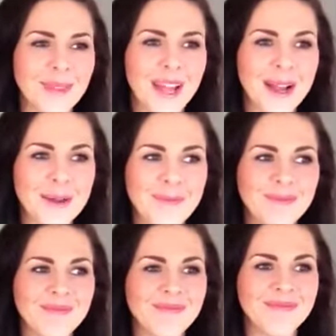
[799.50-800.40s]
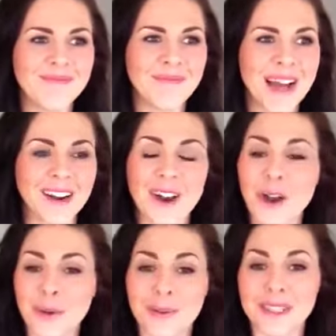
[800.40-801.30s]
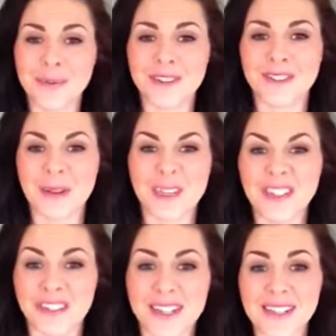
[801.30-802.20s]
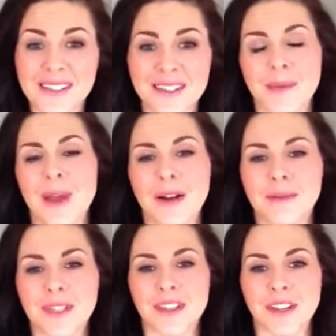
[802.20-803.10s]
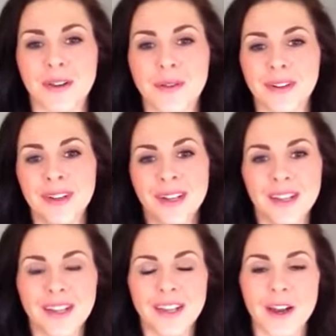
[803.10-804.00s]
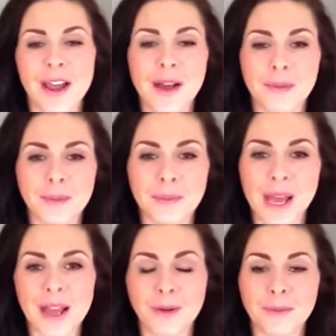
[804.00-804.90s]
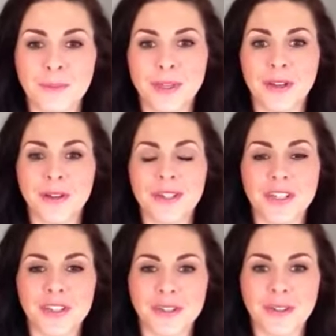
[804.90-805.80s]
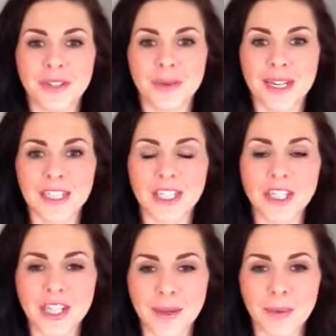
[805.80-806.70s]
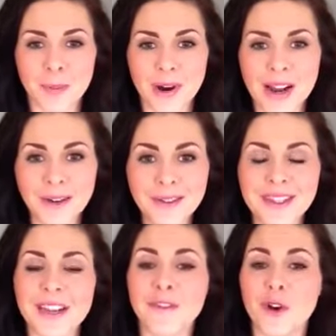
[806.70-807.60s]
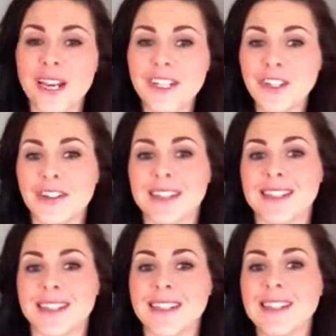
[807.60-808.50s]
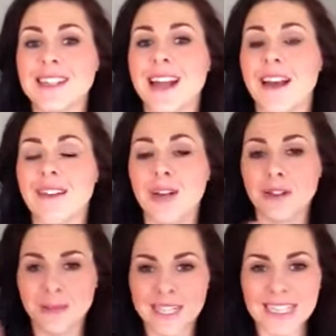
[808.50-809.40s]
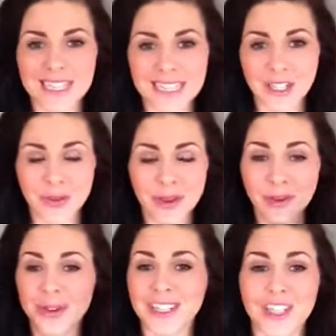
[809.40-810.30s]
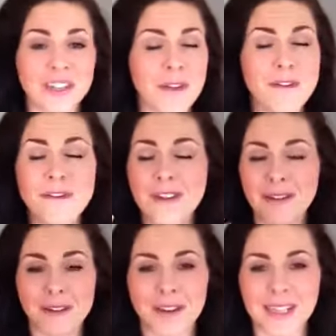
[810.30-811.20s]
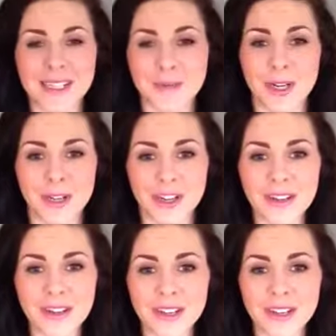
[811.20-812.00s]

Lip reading: And I hope it's been of some interest and some help to you, and help you to actually shape your brows. If you're interested in having cosmetic tattooing, you can achieve a very, very similar look.